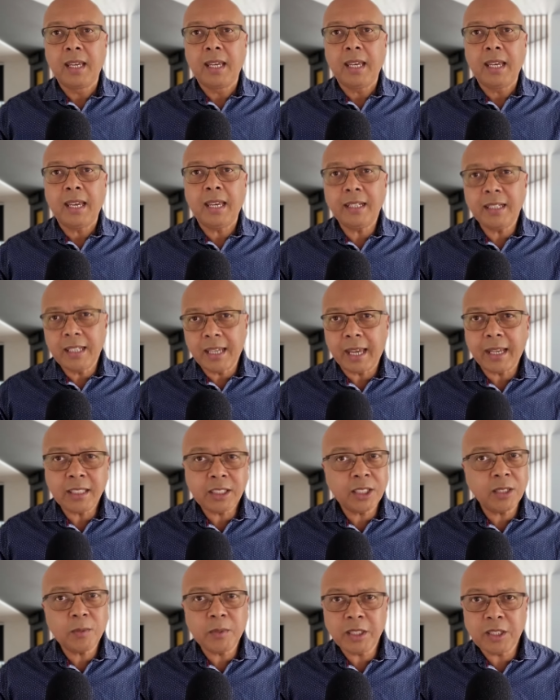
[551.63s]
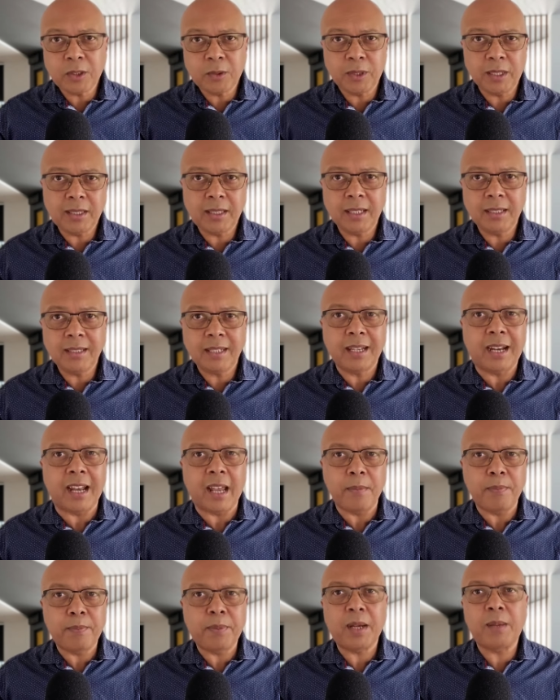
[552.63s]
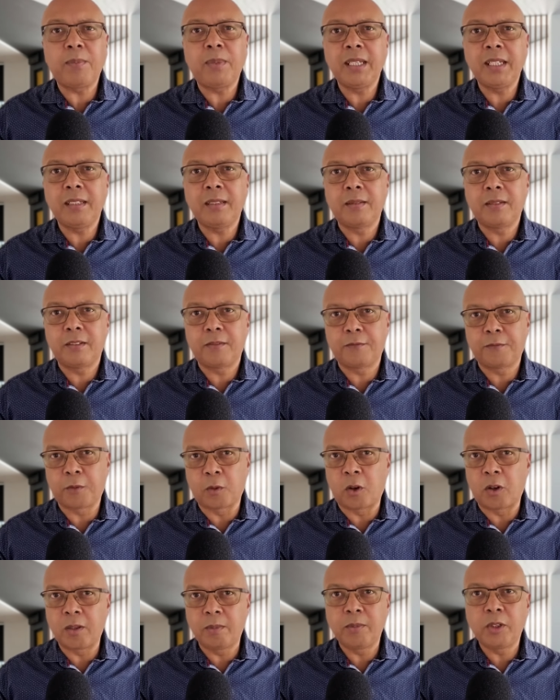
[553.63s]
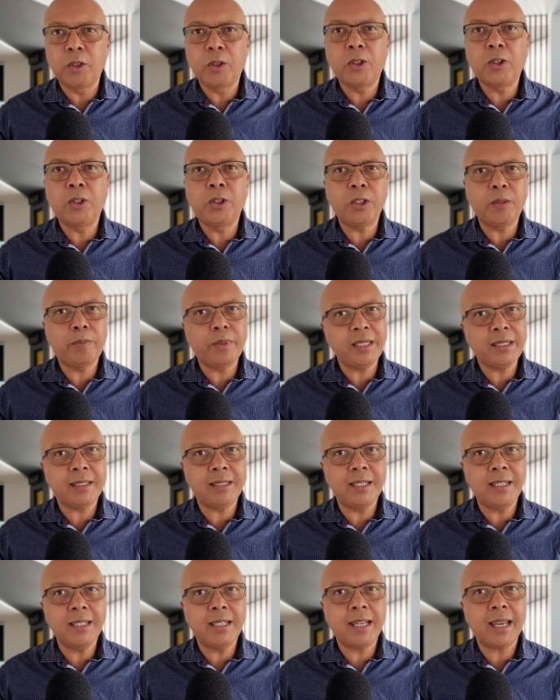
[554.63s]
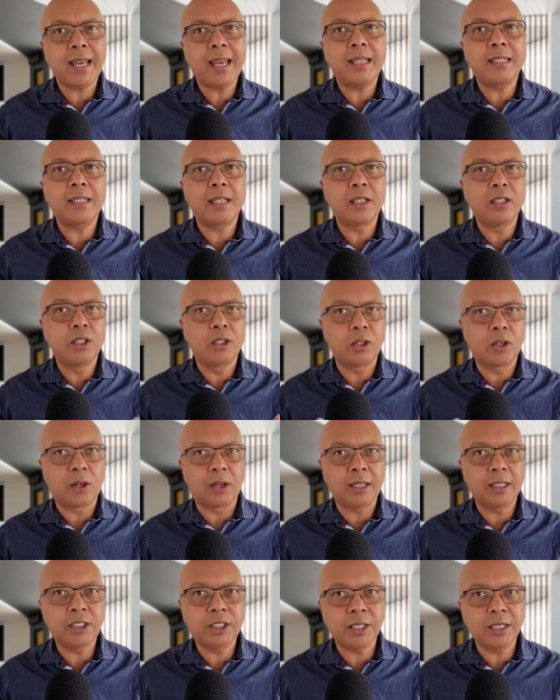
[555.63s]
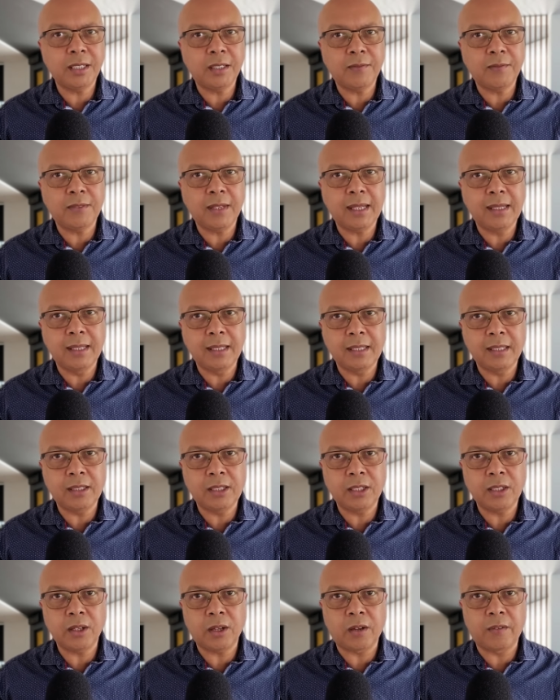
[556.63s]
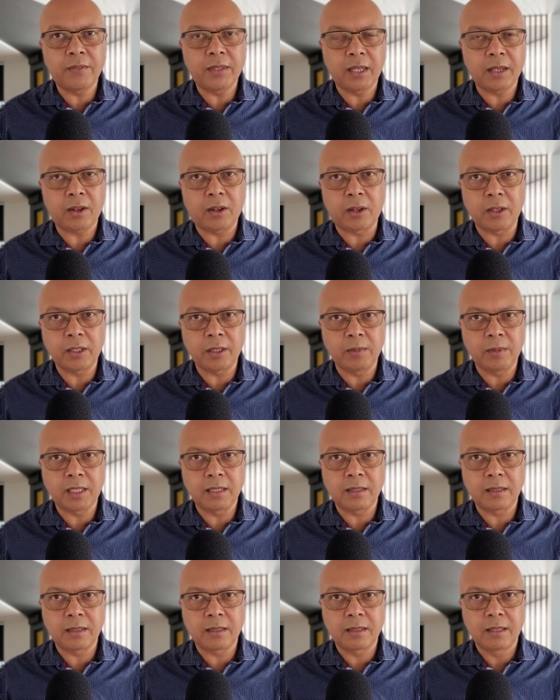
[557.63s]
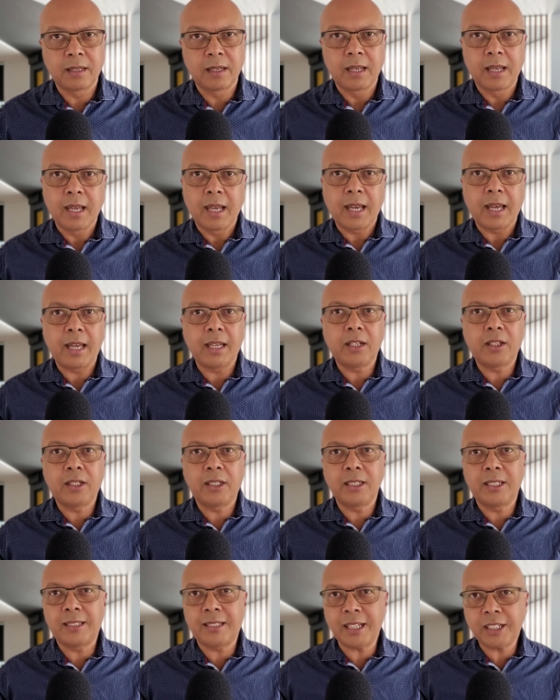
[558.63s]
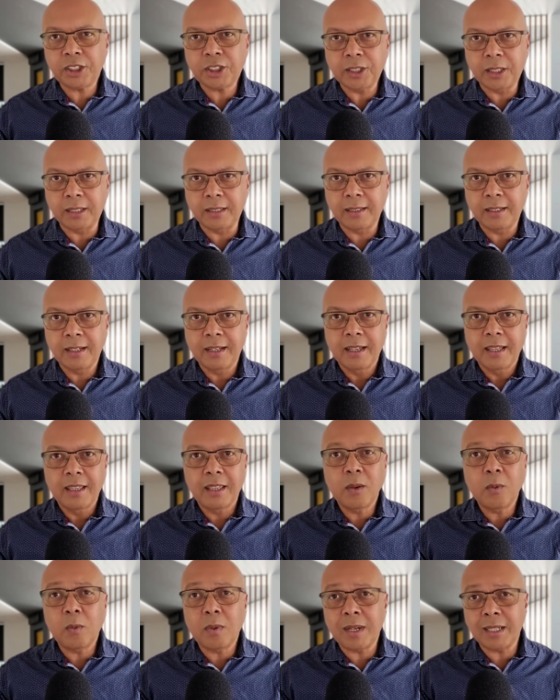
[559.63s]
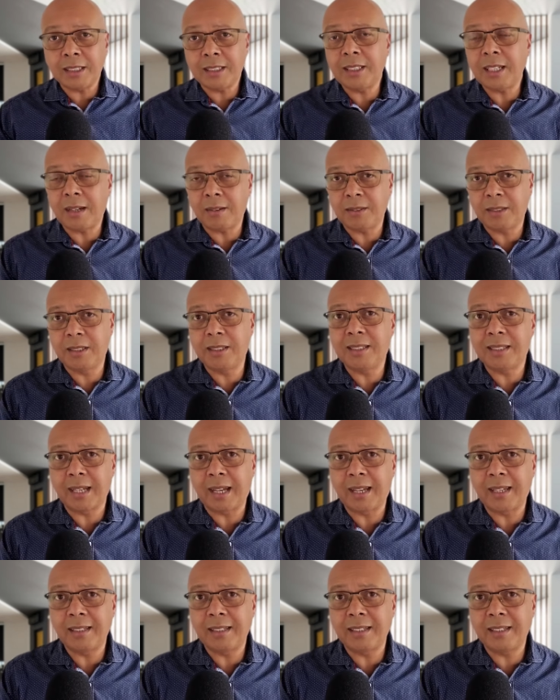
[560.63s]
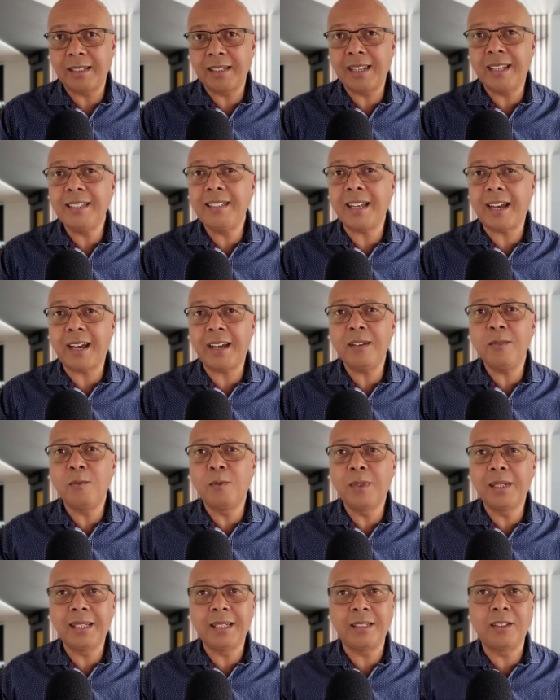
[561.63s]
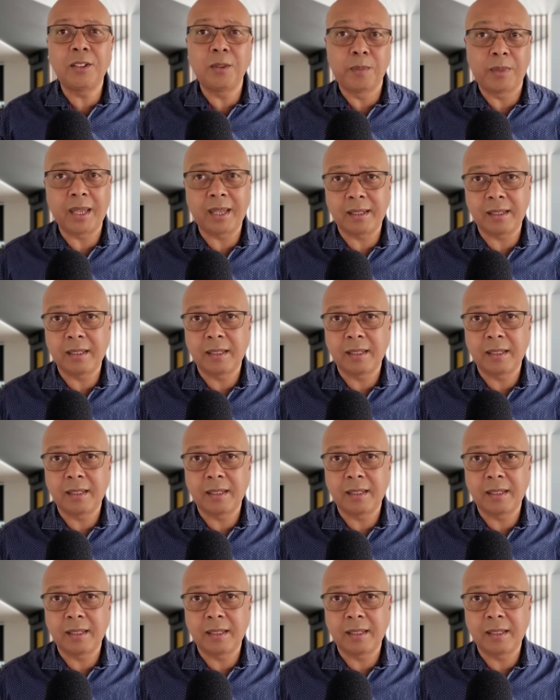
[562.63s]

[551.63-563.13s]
Engaging with critics in a public forum could be seen as acknowledging the validity of their arguments, a concession the Watchtower Society is unwilling to make.